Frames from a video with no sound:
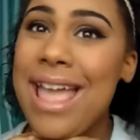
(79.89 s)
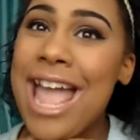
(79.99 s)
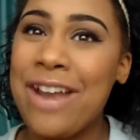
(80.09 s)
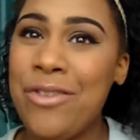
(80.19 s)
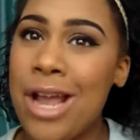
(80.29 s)

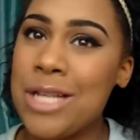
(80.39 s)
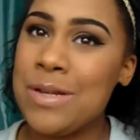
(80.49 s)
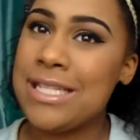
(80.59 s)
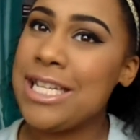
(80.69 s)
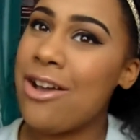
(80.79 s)
And if you guys
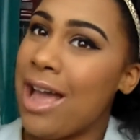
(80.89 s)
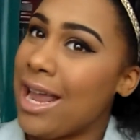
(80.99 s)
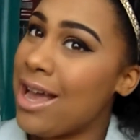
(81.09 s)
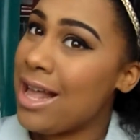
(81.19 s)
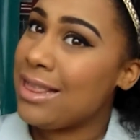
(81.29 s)
want to see how I
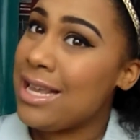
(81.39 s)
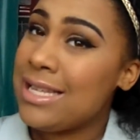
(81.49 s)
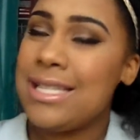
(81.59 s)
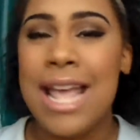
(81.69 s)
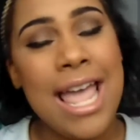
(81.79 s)
got
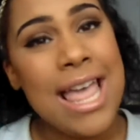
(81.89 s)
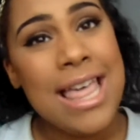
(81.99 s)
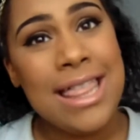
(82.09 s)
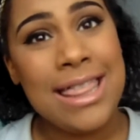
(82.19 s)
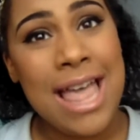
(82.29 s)
this,
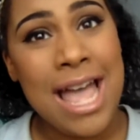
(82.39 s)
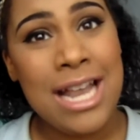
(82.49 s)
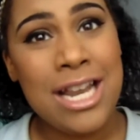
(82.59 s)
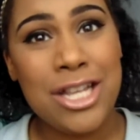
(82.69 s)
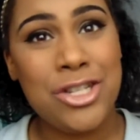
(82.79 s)

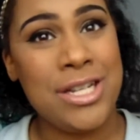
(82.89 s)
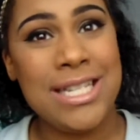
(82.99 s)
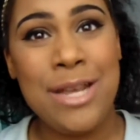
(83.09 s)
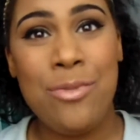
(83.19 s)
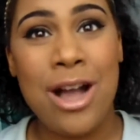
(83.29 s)
then
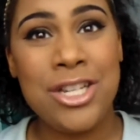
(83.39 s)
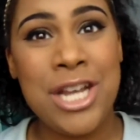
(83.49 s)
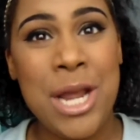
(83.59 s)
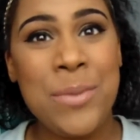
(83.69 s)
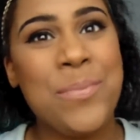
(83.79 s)
just keep
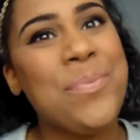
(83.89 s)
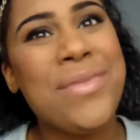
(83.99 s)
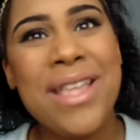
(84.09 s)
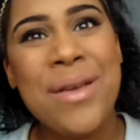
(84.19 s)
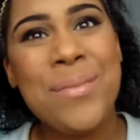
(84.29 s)
watching.
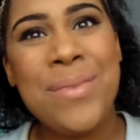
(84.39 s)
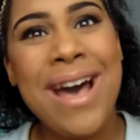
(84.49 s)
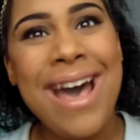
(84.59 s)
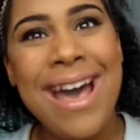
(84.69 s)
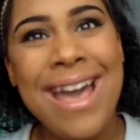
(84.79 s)

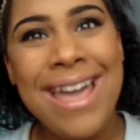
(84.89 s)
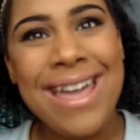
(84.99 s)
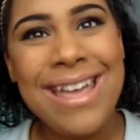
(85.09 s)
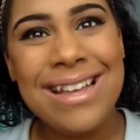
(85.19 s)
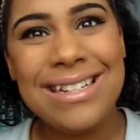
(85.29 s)

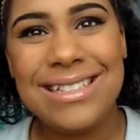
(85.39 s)
Bye!